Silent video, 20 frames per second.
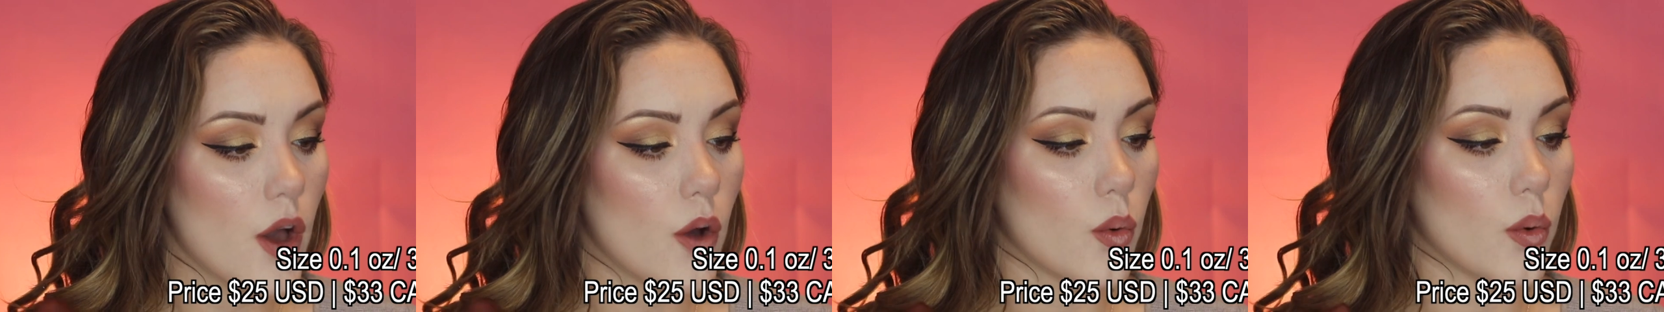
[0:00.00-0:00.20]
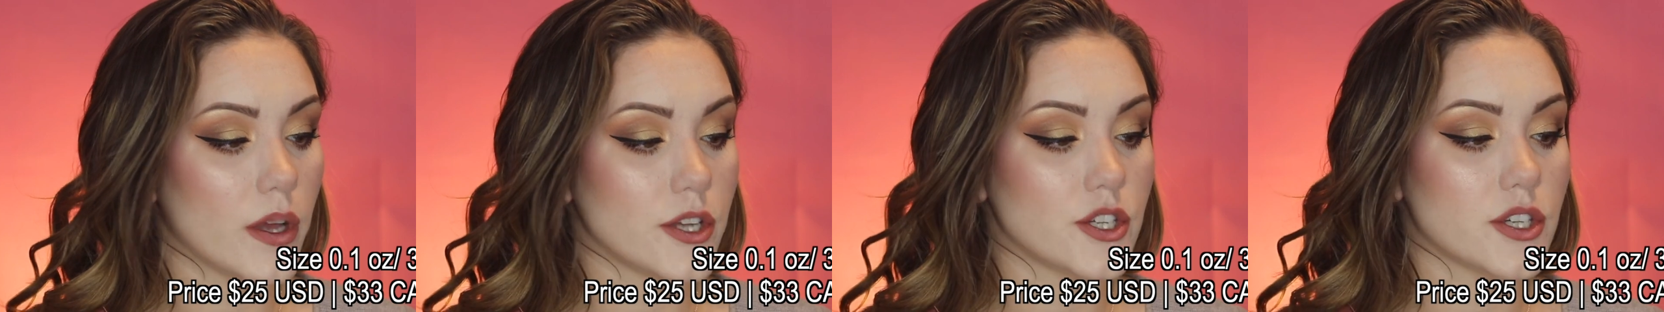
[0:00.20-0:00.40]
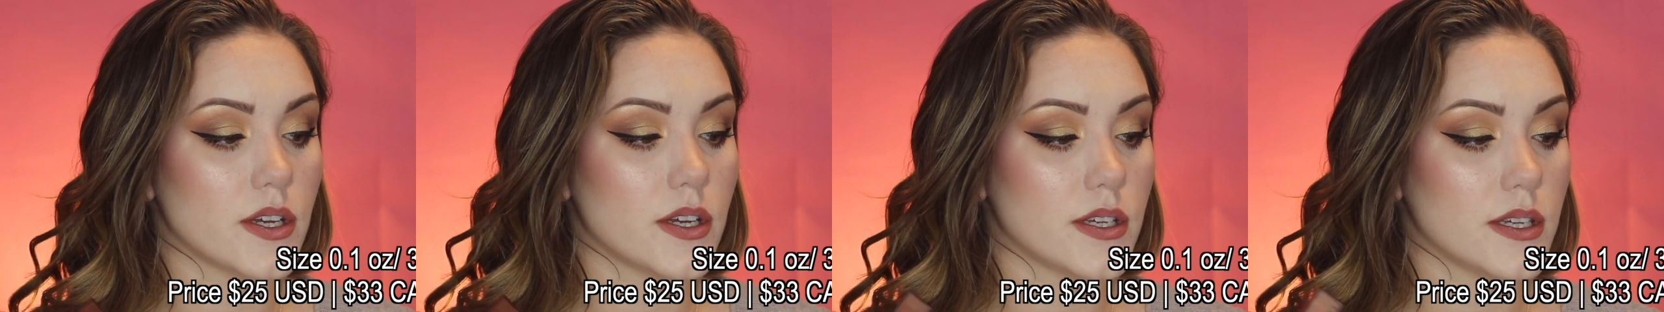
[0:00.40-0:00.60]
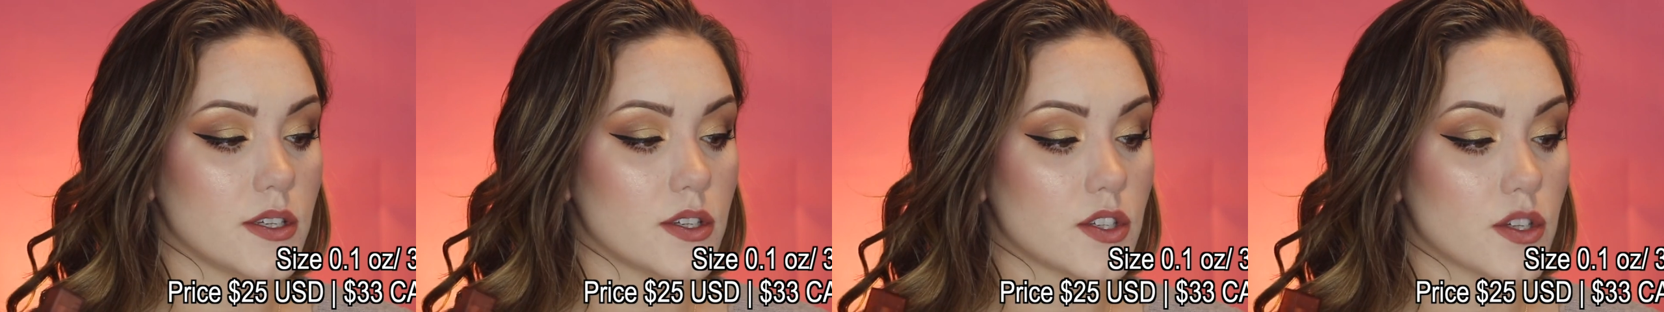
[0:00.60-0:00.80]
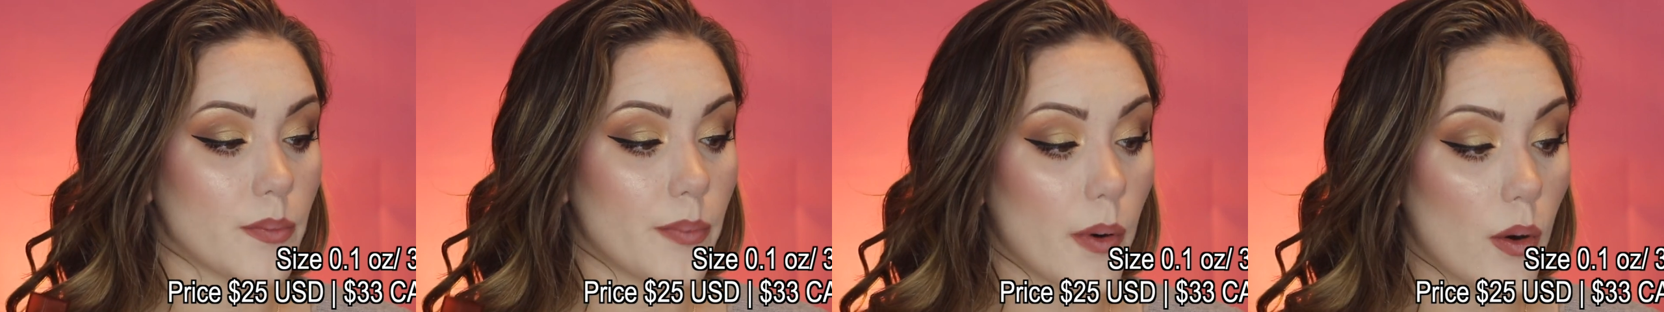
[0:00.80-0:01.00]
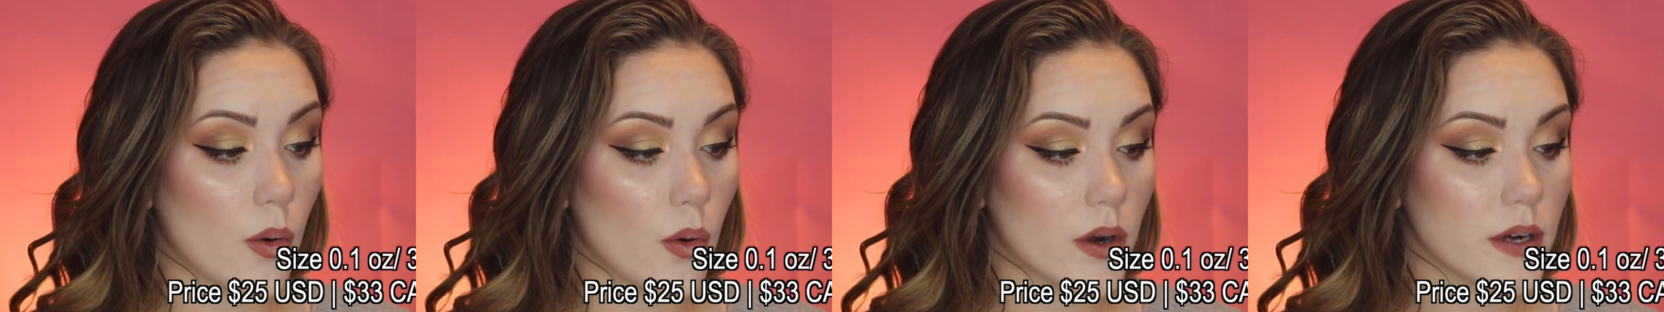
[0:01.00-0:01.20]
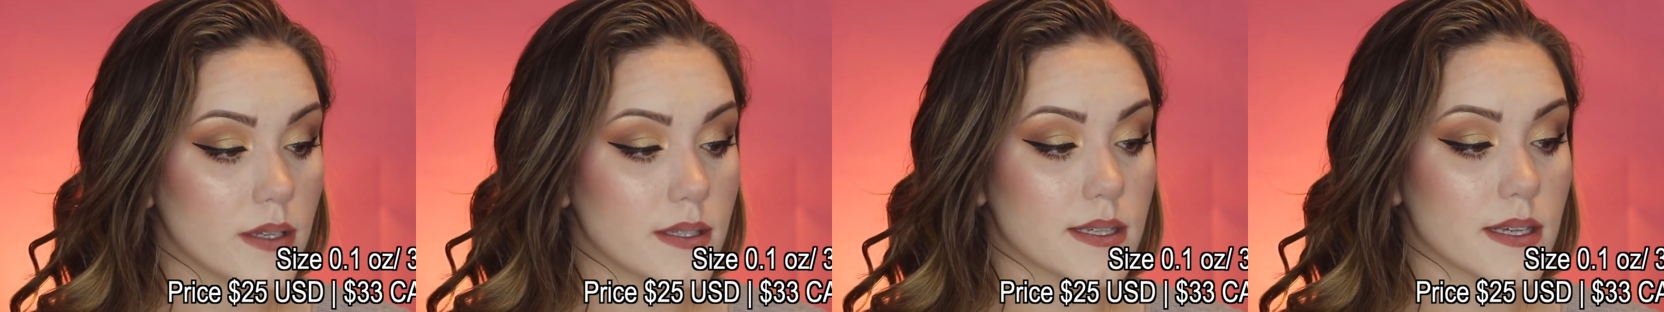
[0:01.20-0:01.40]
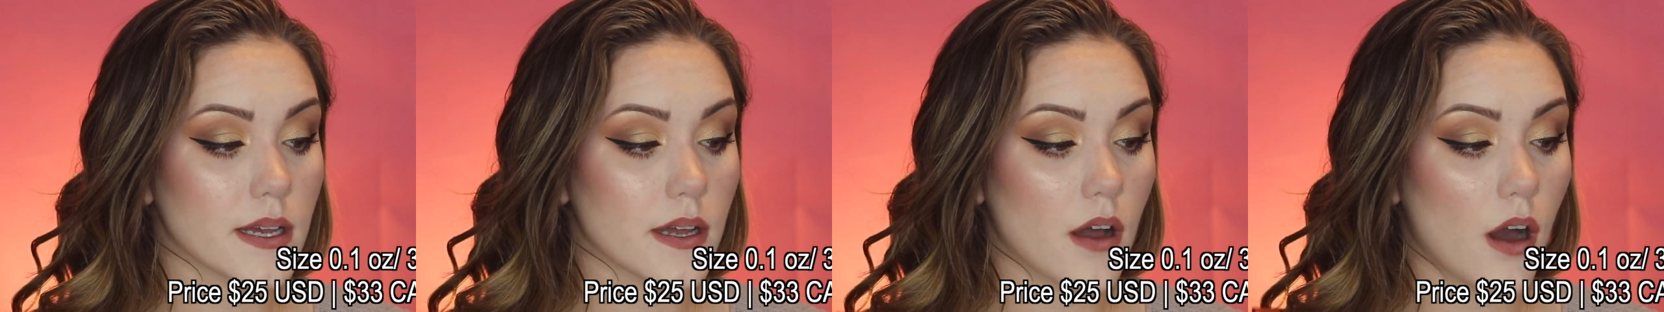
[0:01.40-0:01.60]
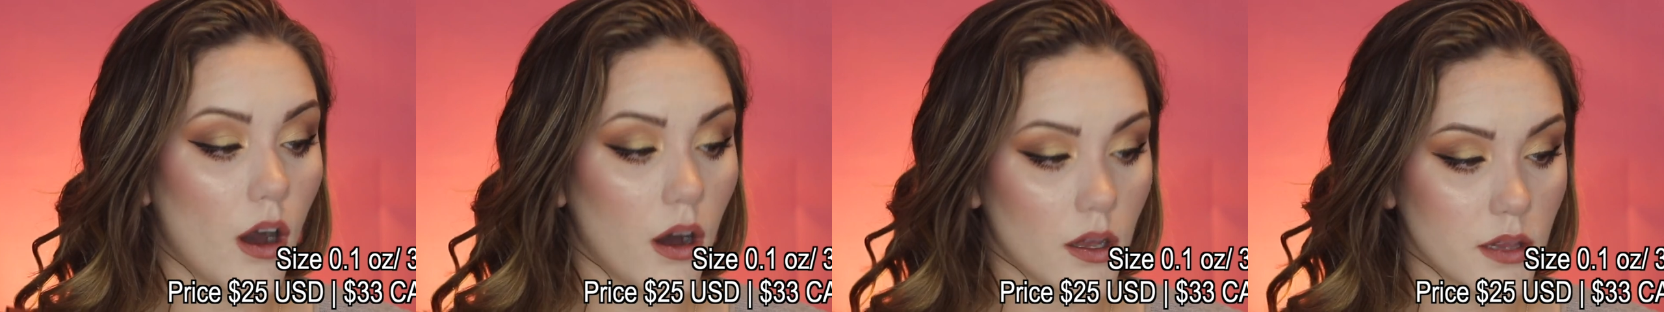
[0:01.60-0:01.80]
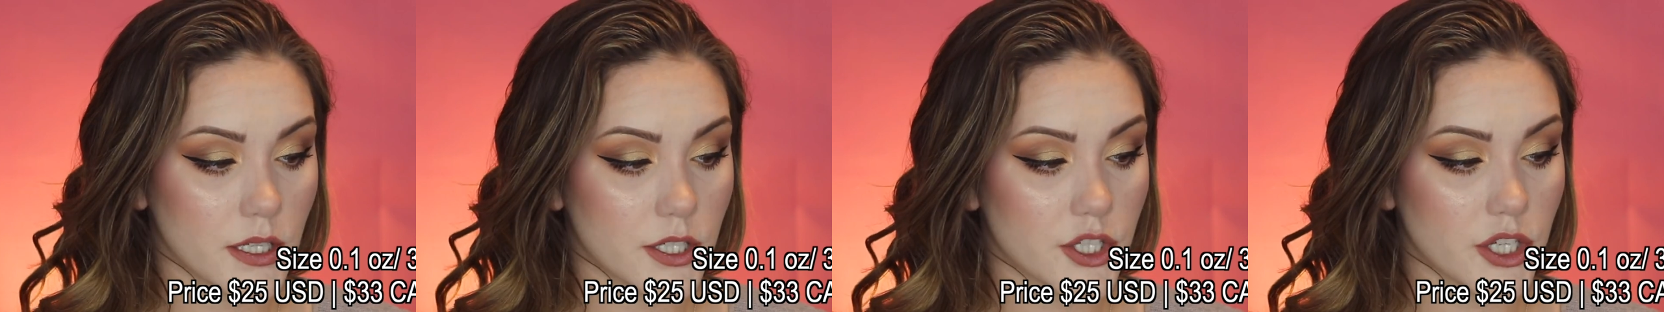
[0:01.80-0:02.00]
which supports
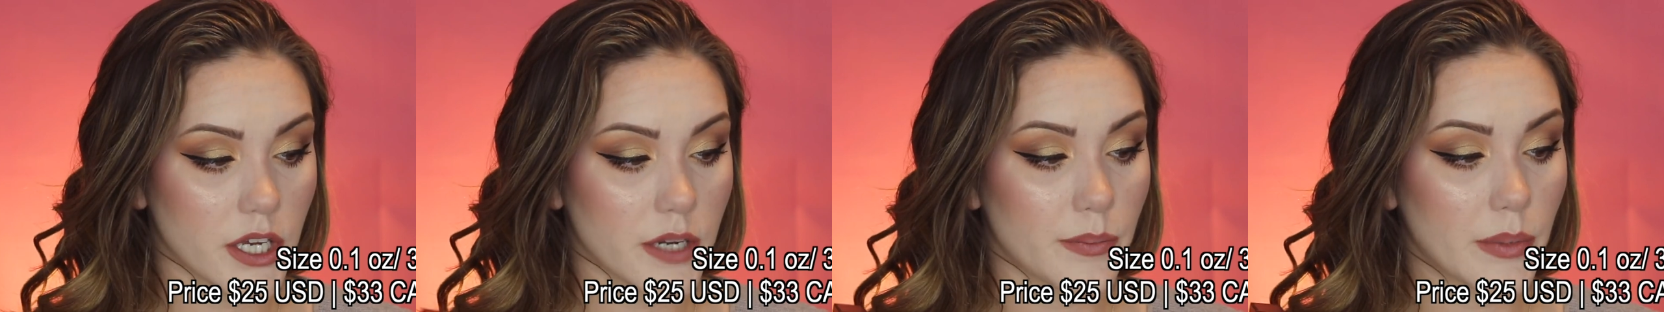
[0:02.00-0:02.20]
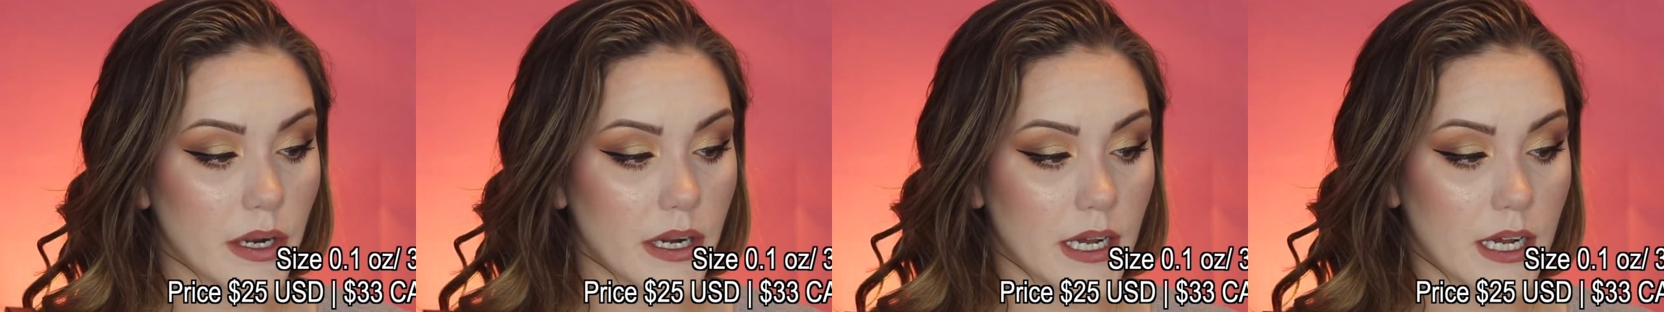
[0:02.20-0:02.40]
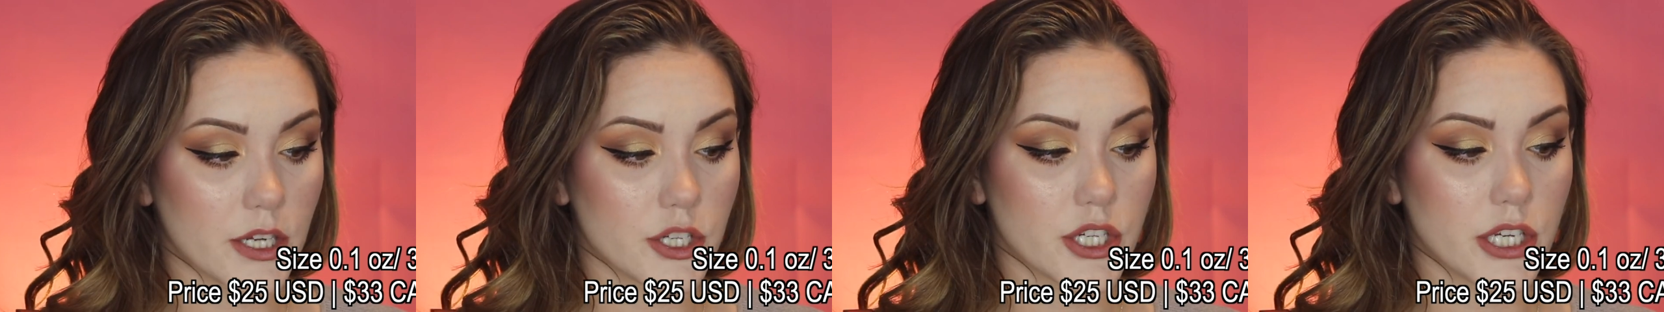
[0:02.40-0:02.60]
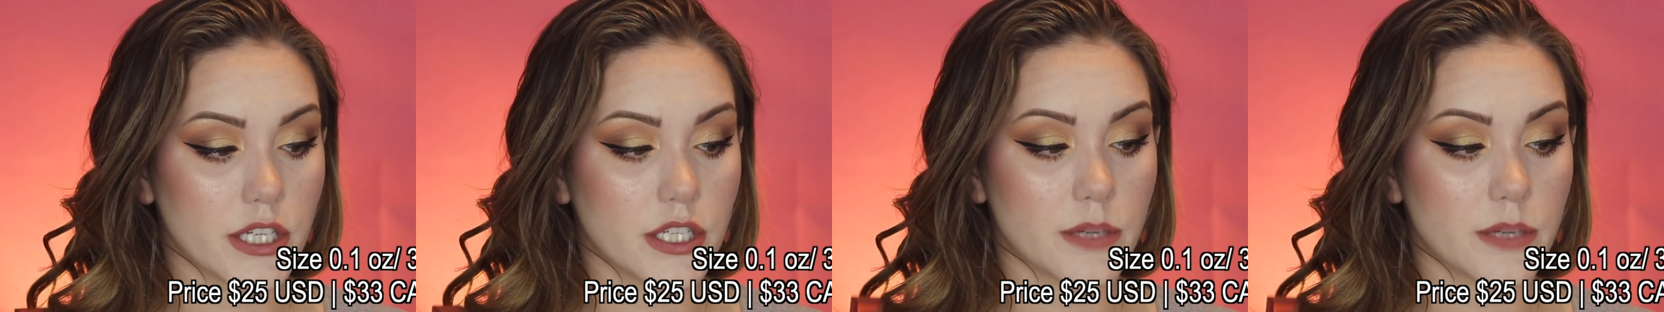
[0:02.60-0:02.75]
collagen production